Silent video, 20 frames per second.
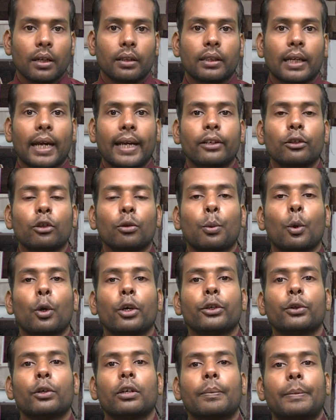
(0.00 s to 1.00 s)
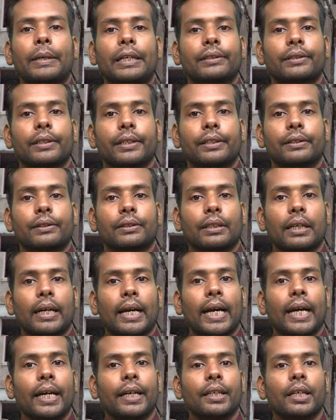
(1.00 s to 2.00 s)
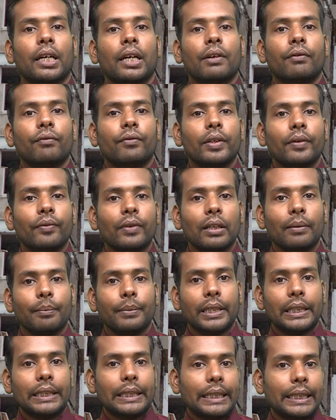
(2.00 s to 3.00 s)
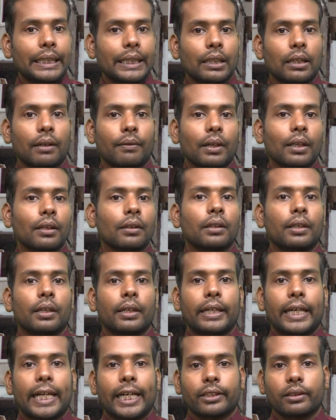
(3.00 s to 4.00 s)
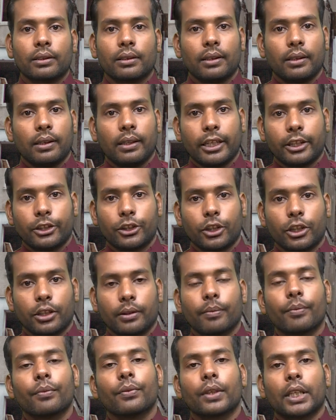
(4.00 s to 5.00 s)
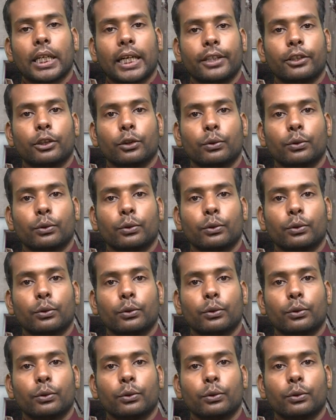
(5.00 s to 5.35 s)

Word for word: Thank you for your patience and we will meet in our next lecture. Thank